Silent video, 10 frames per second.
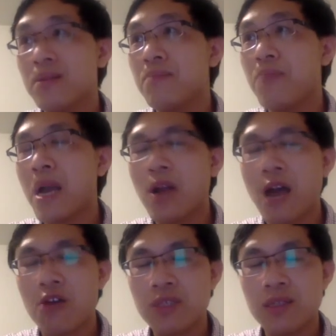
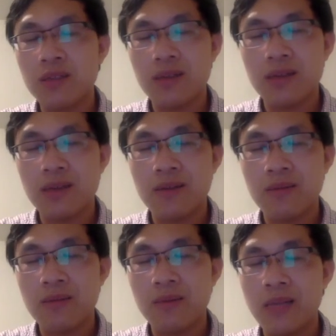backgrounds
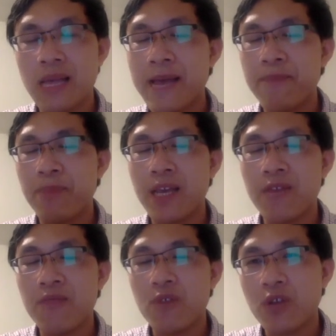and
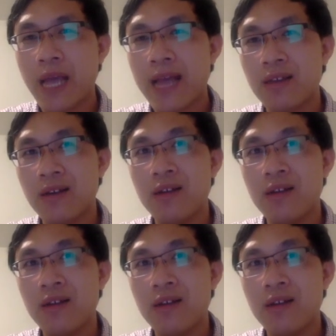then work together